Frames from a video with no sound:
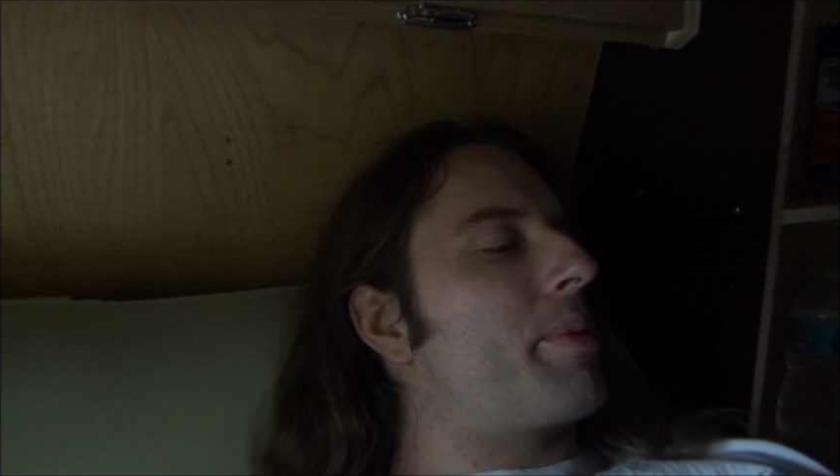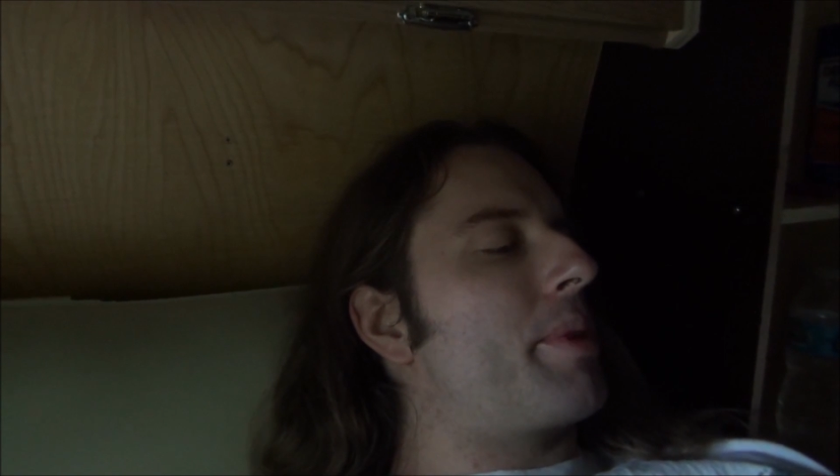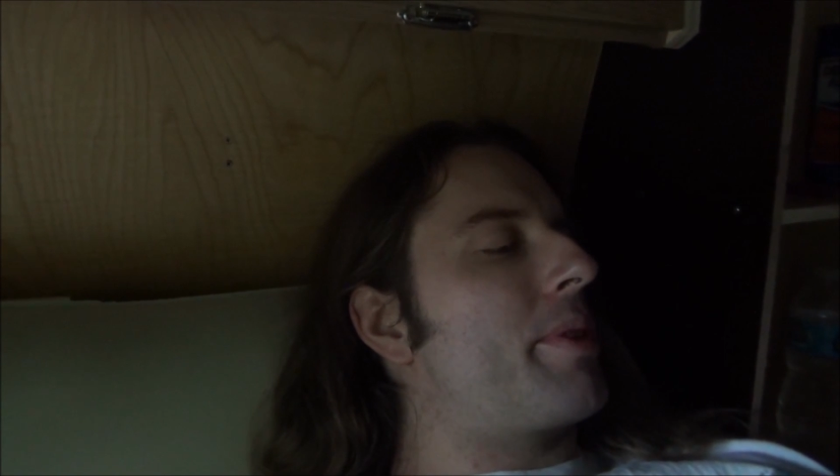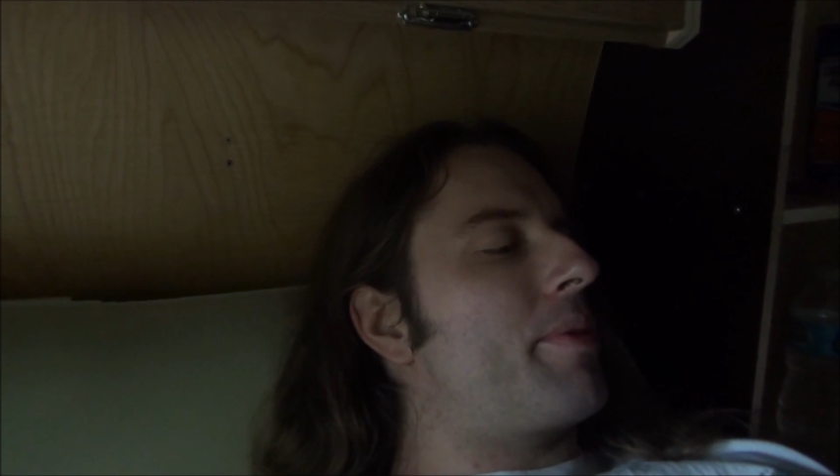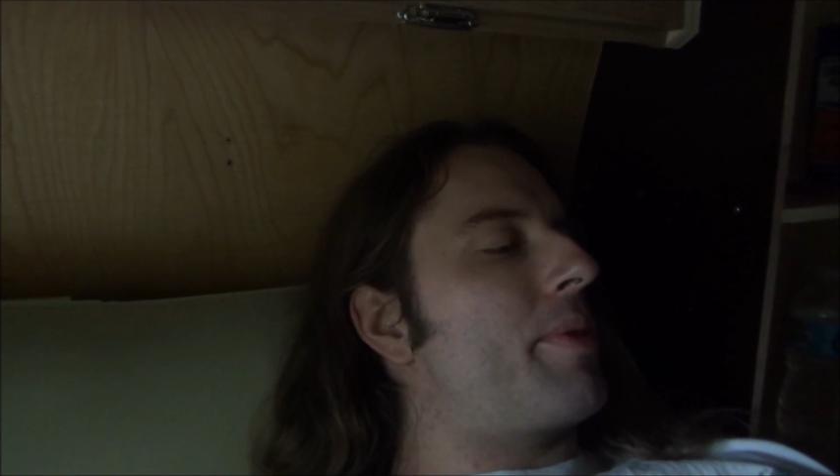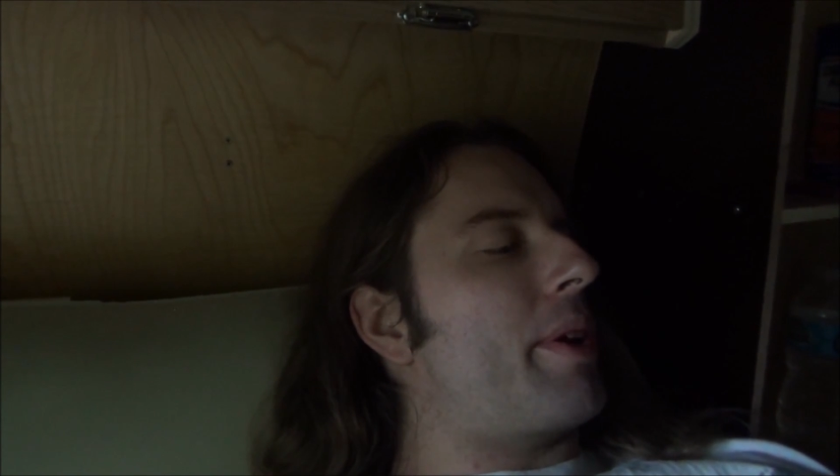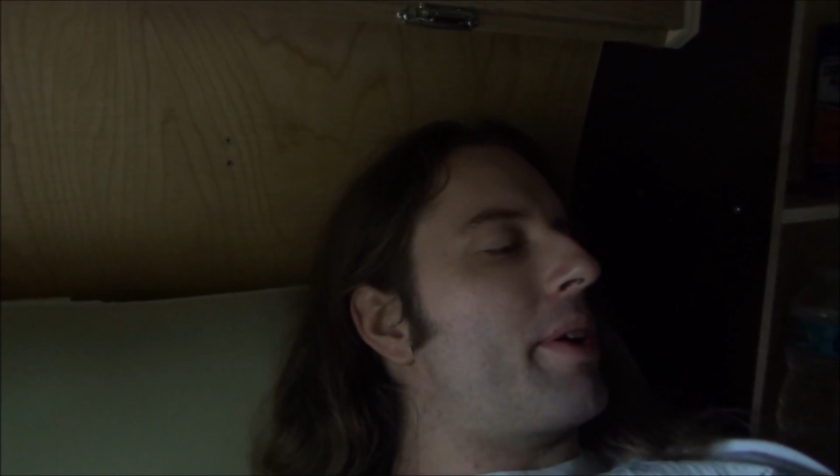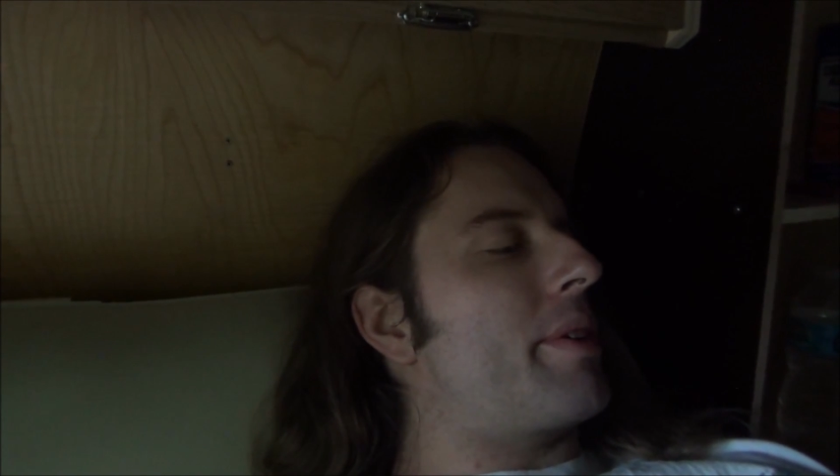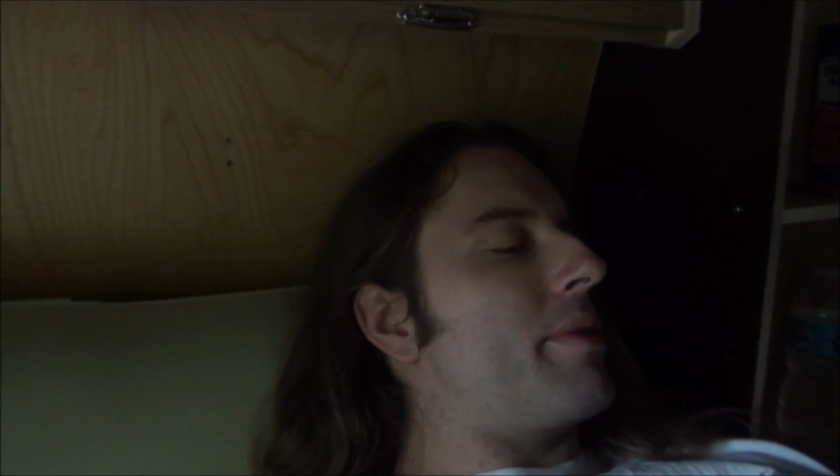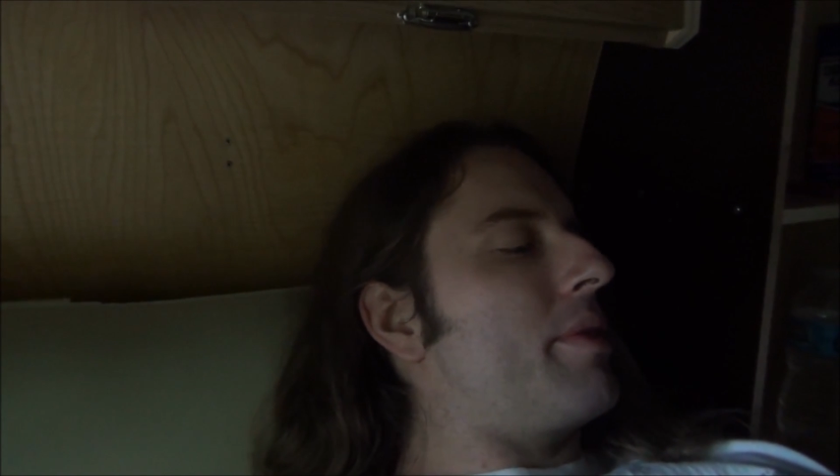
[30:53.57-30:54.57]
with the
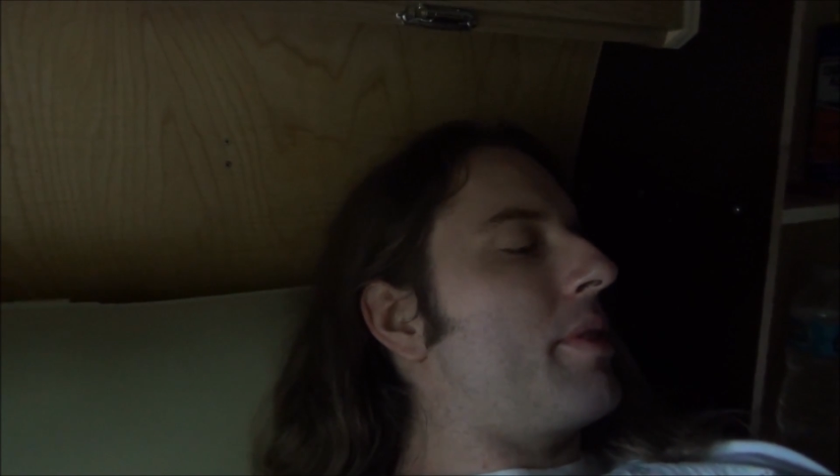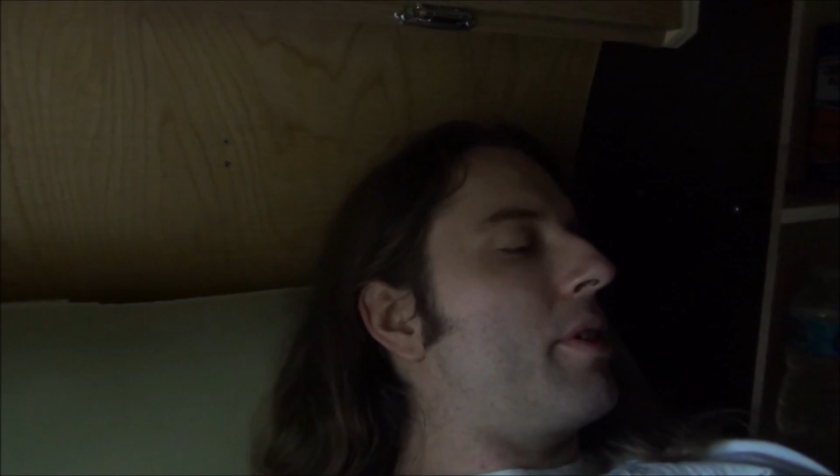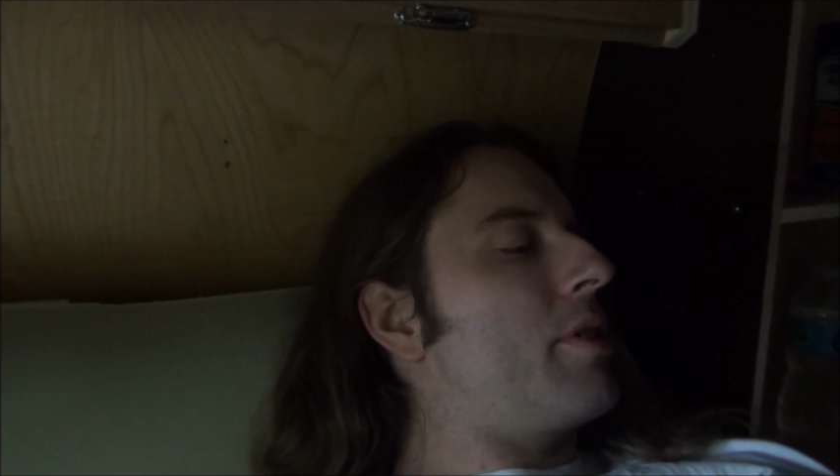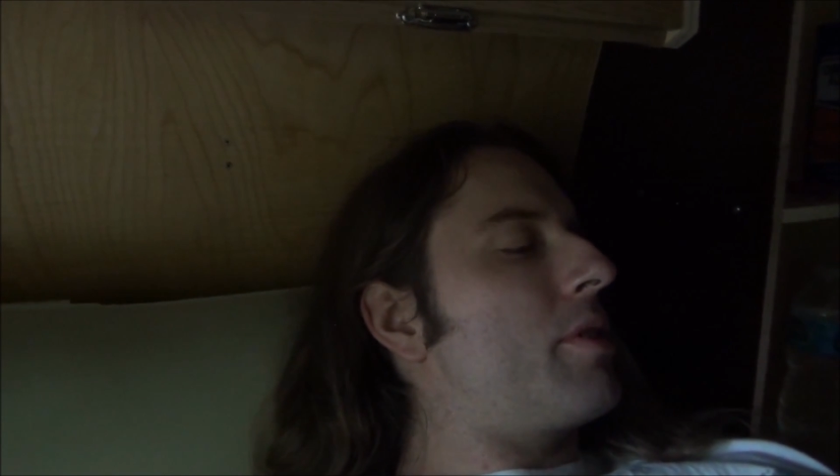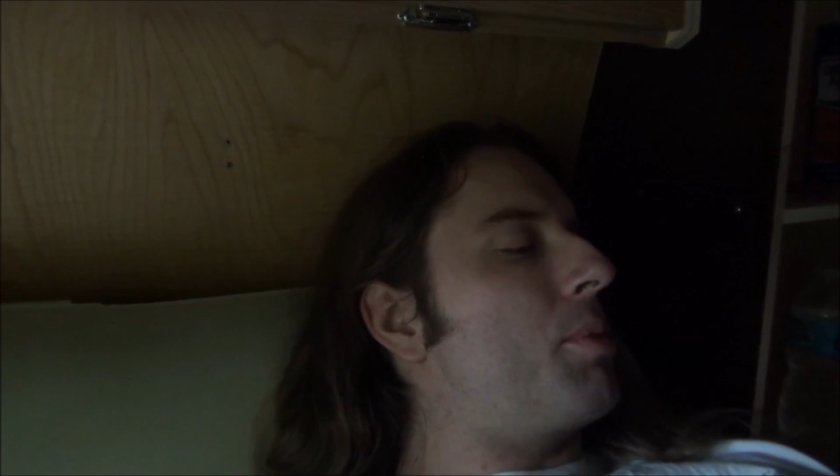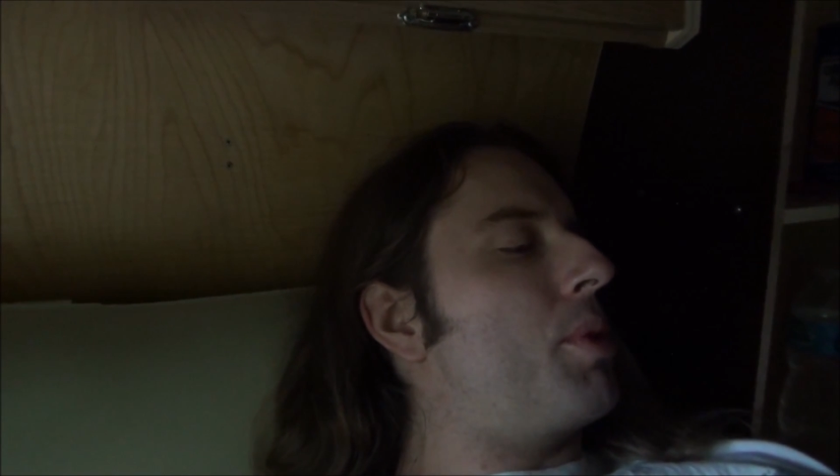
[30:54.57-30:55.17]
fan to